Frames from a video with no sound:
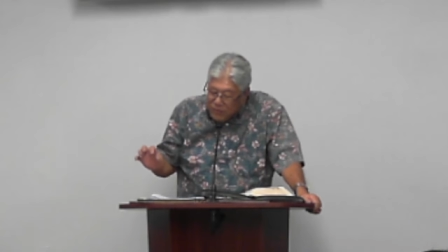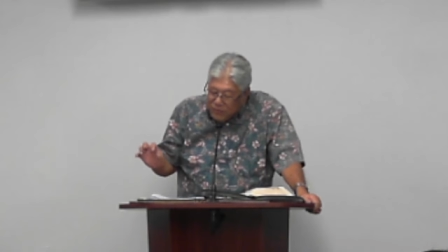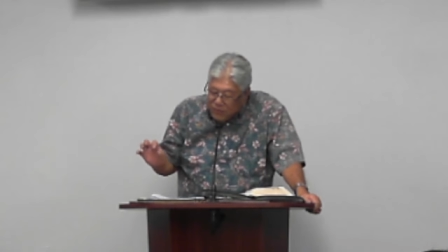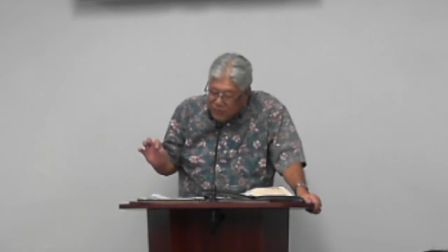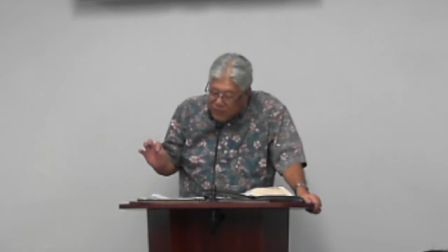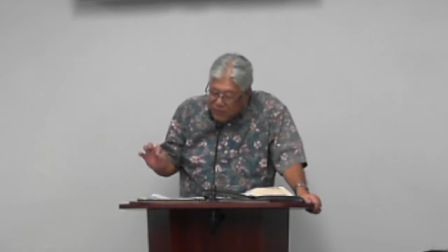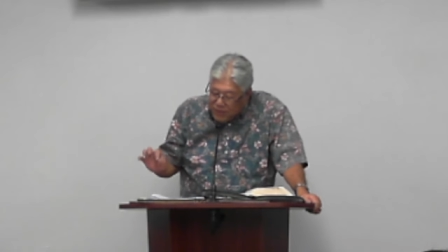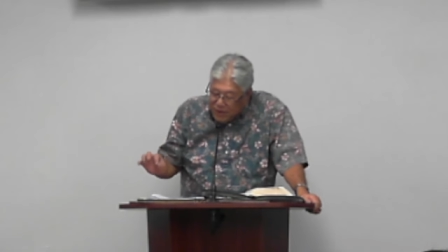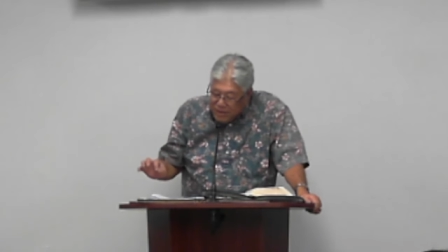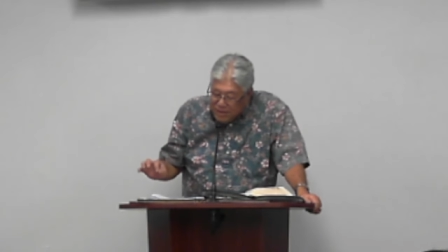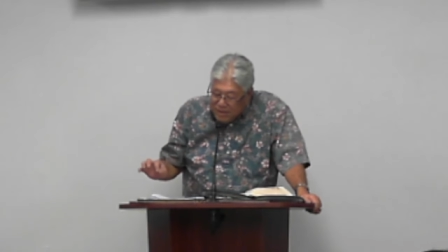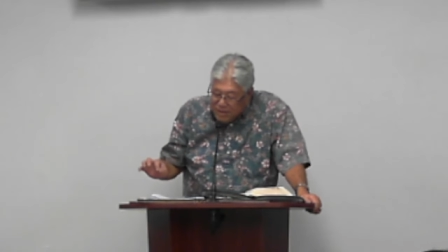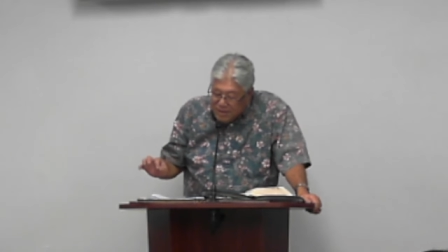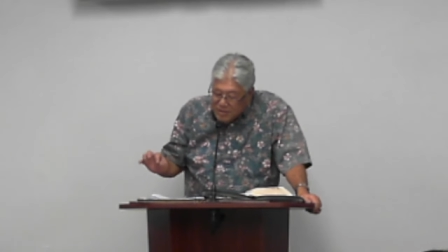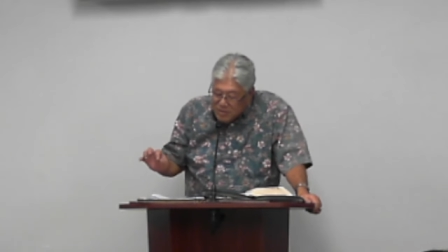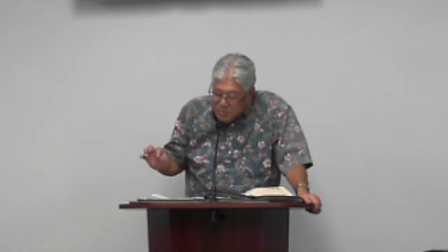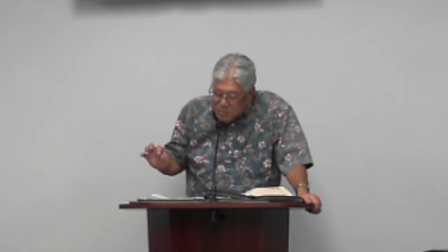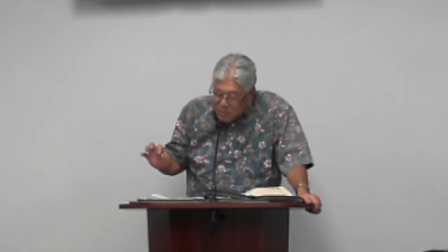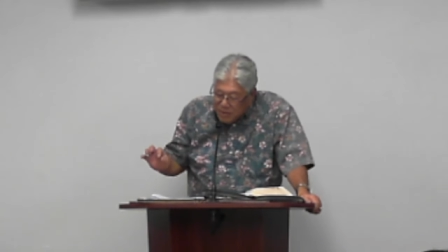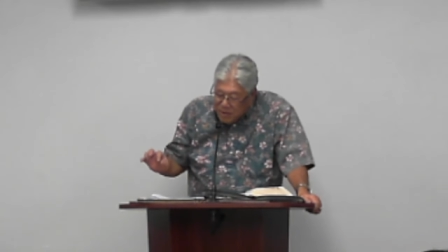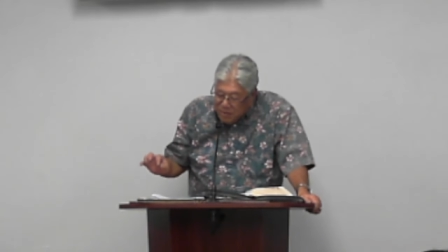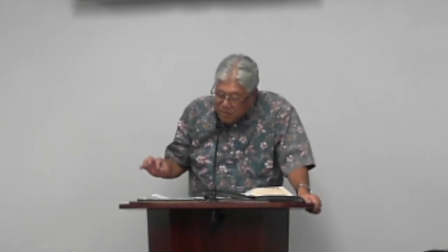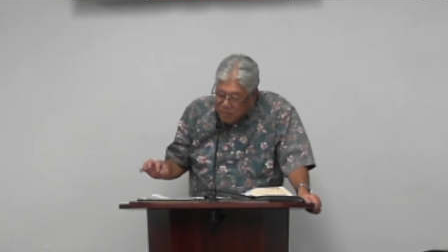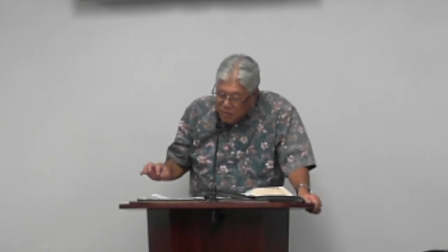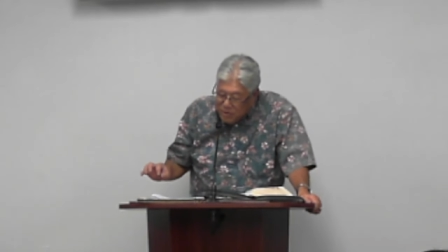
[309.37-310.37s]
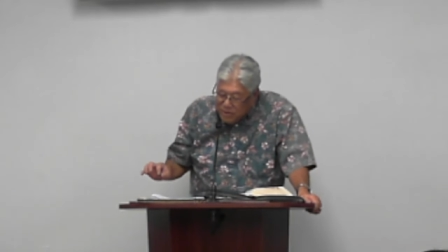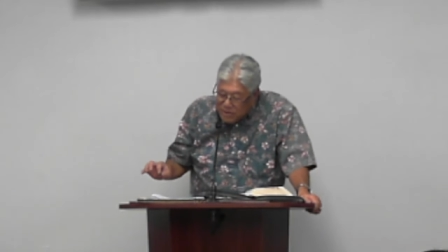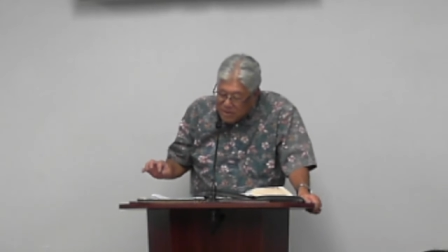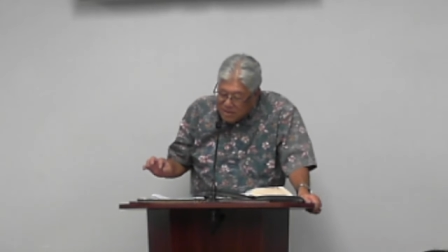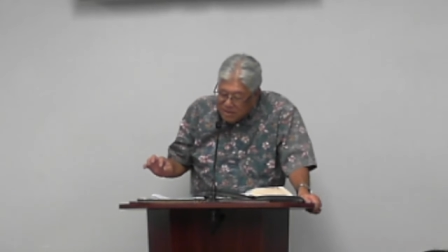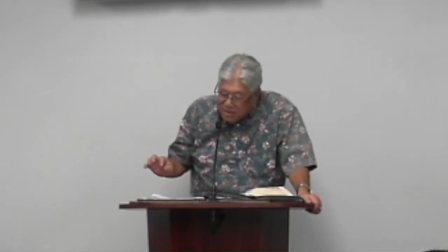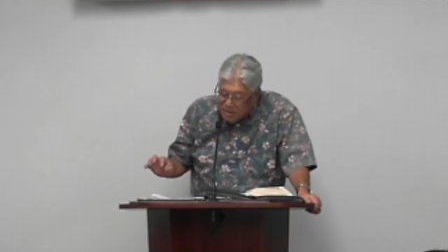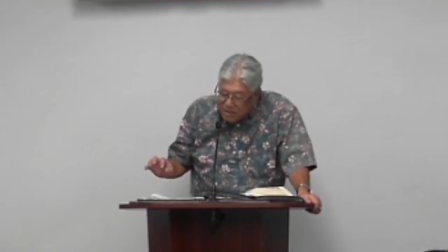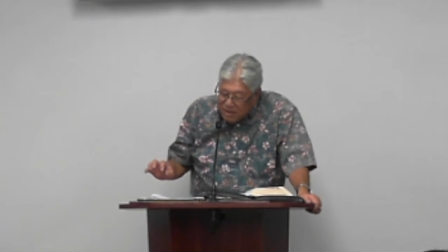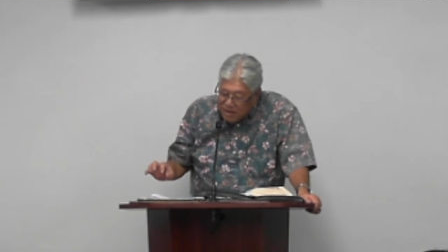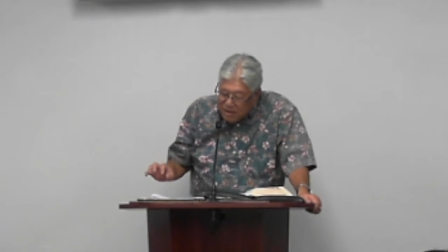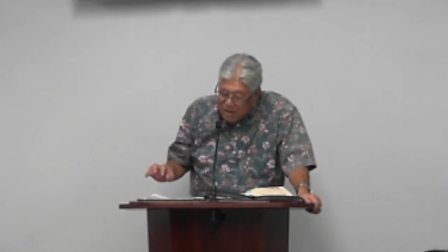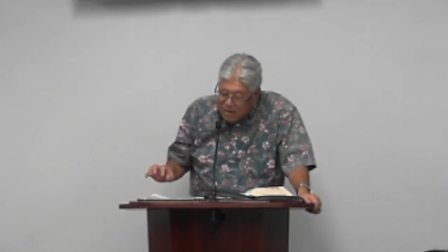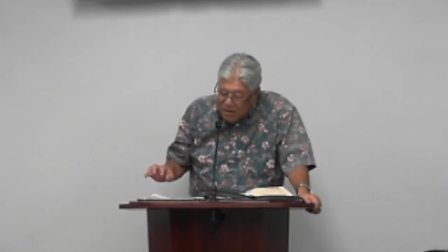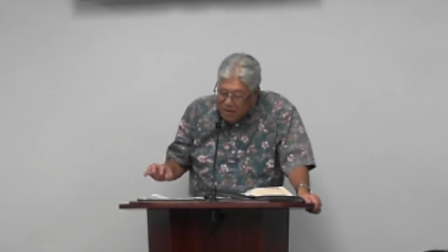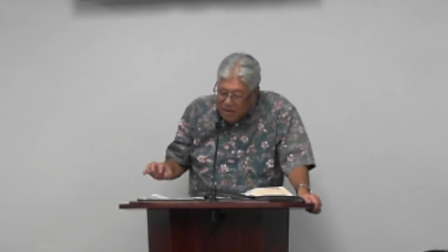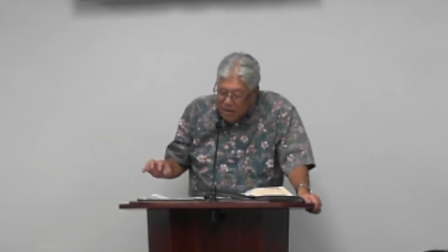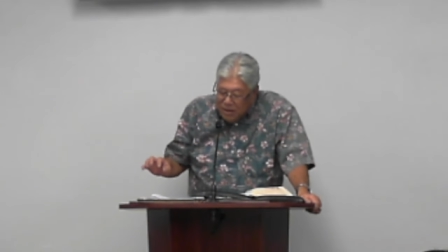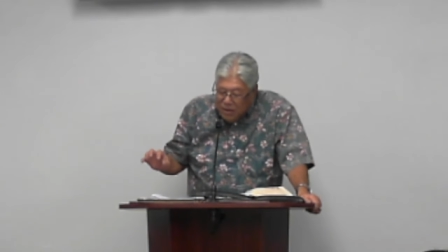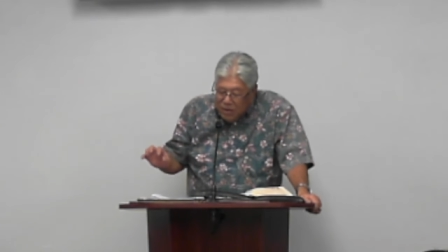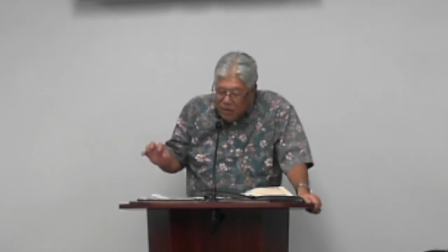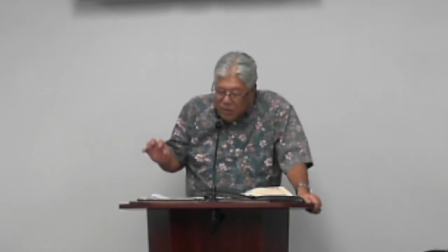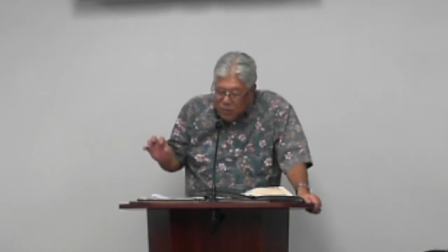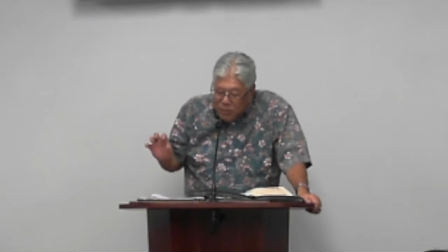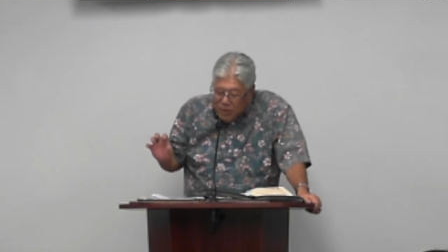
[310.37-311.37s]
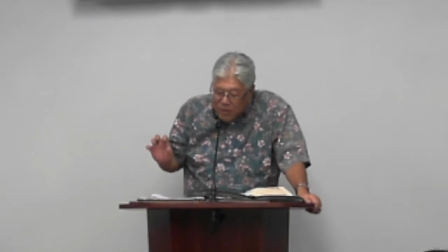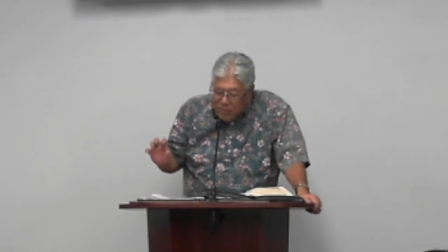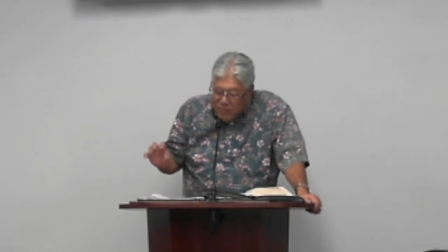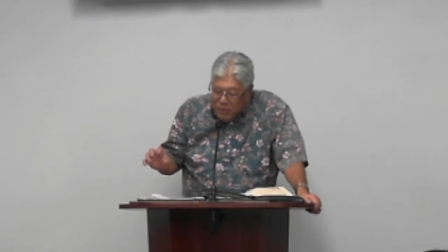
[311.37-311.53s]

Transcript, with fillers: the fondest memories again. We